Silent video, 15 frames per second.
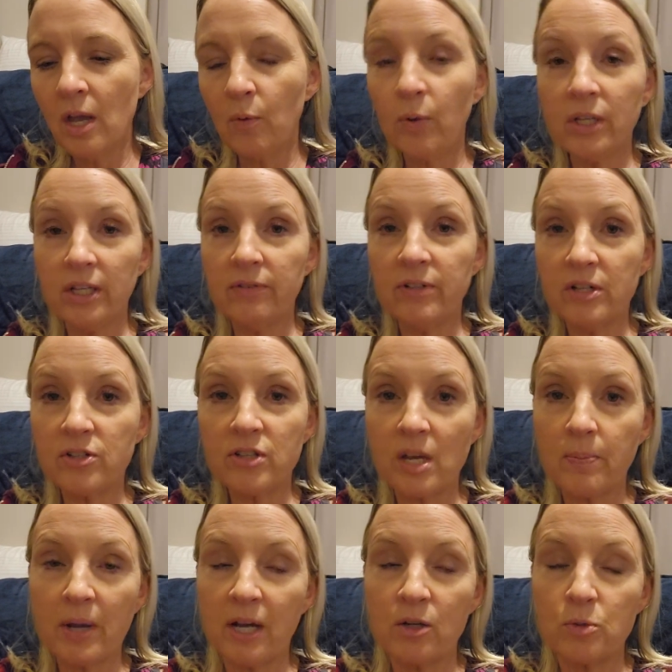We lived in the
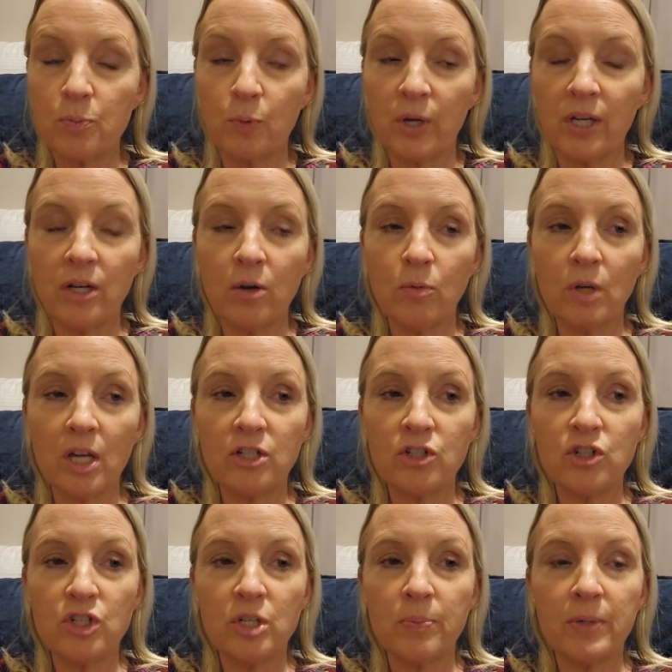same house, but we had no
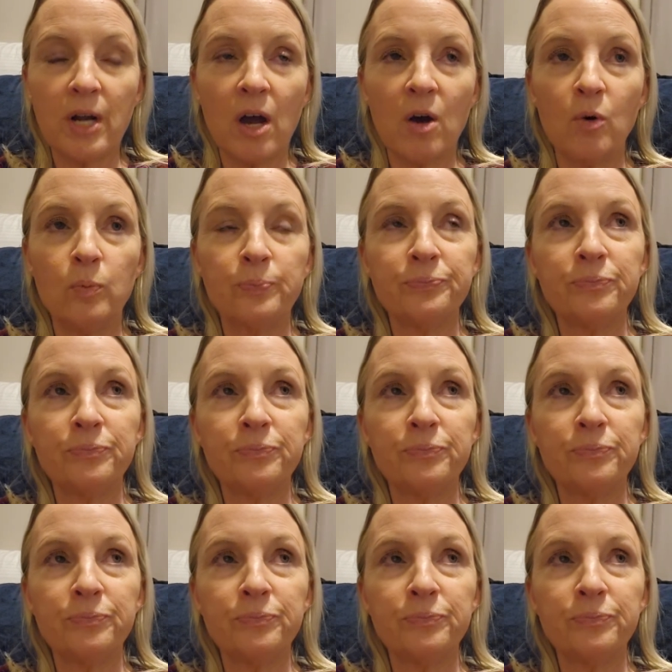relationship at all.